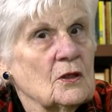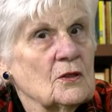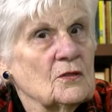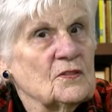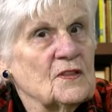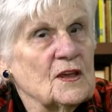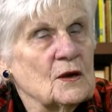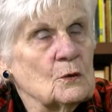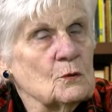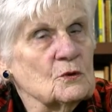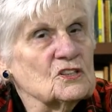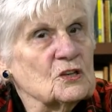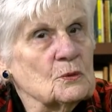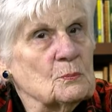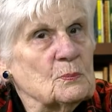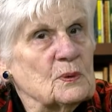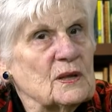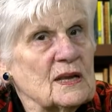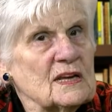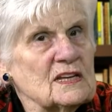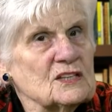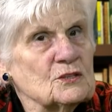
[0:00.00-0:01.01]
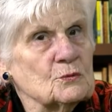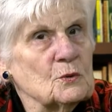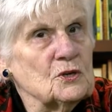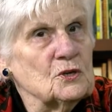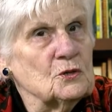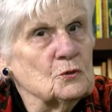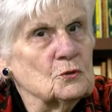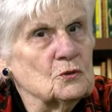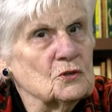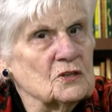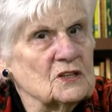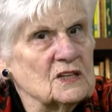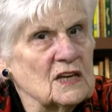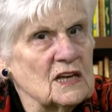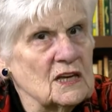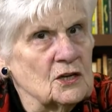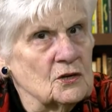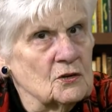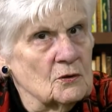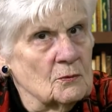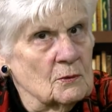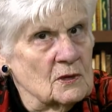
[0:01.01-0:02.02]
There was a place where you could get
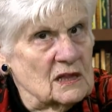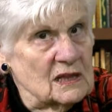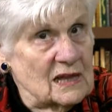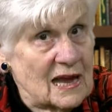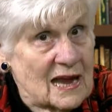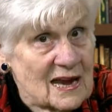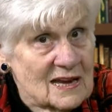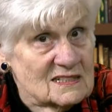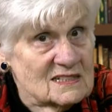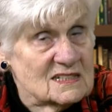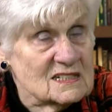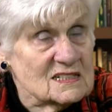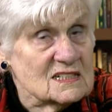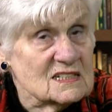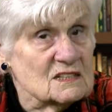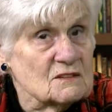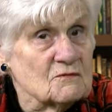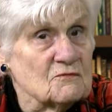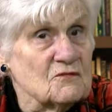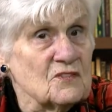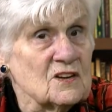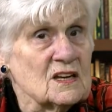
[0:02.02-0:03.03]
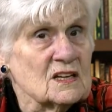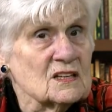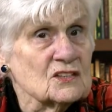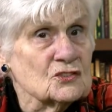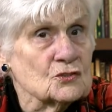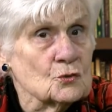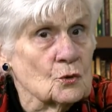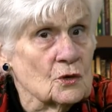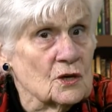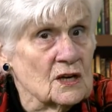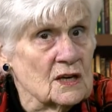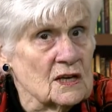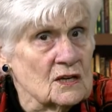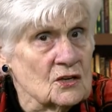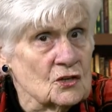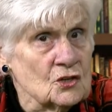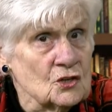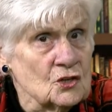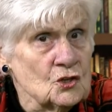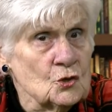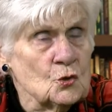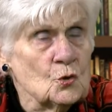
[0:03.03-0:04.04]
your glasses fixed or get
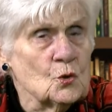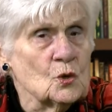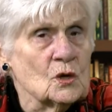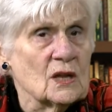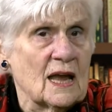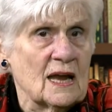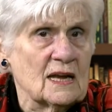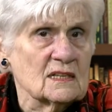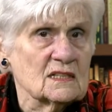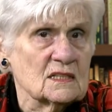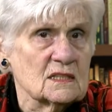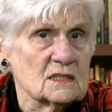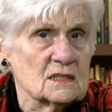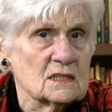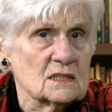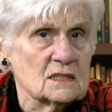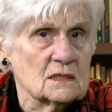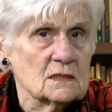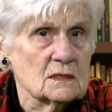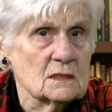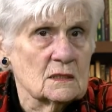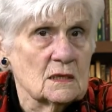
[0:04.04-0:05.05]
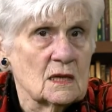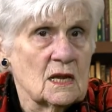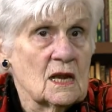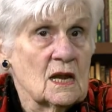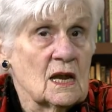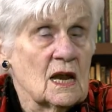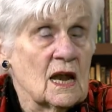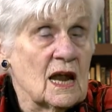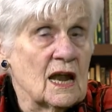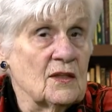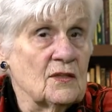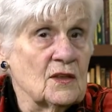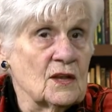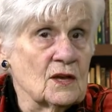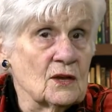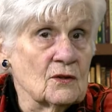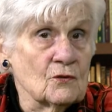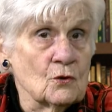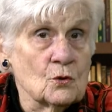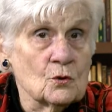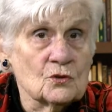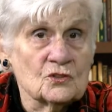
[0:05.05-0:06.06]
new glasses. And then,
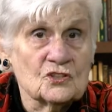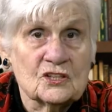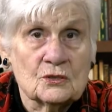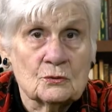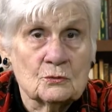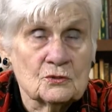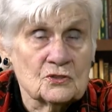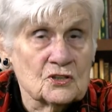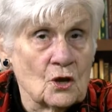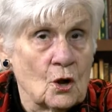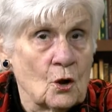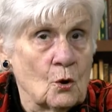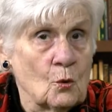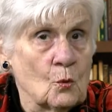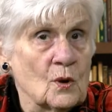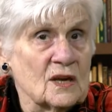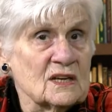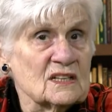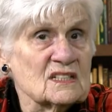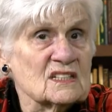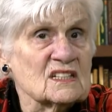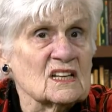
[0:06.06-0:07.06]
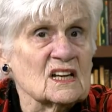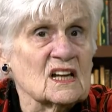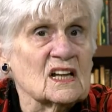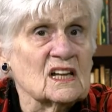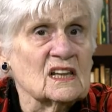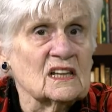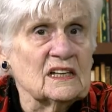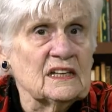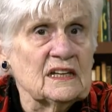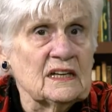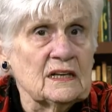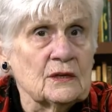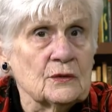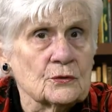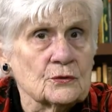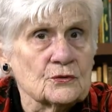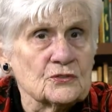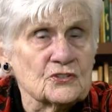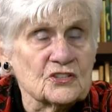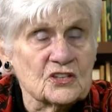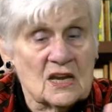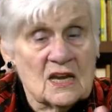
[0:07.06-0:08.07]
of course, there was always the
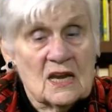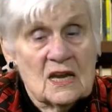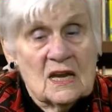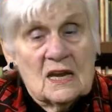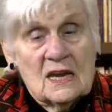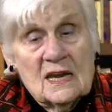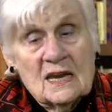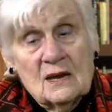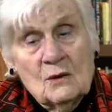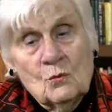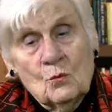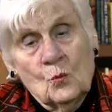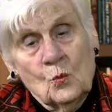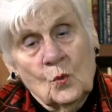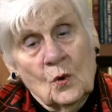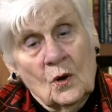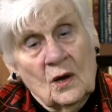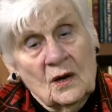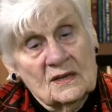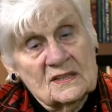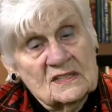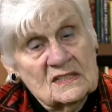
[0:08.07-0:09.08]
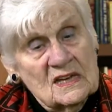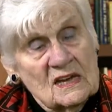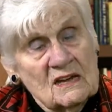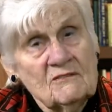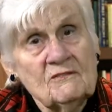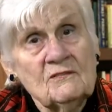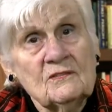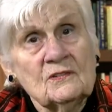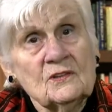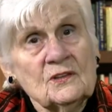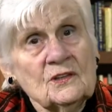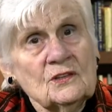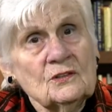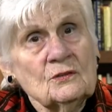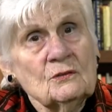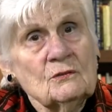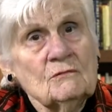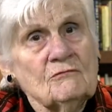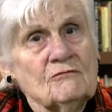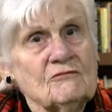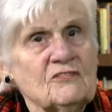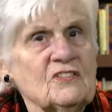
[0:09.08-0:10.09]
cleaners. It was a
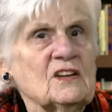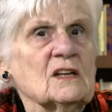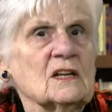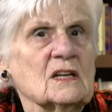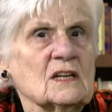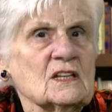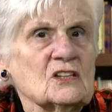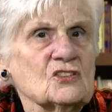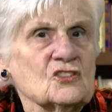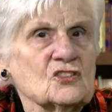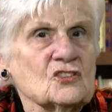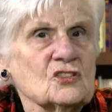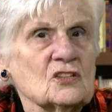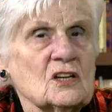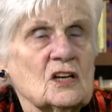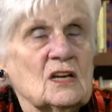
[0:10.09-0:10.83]
little village,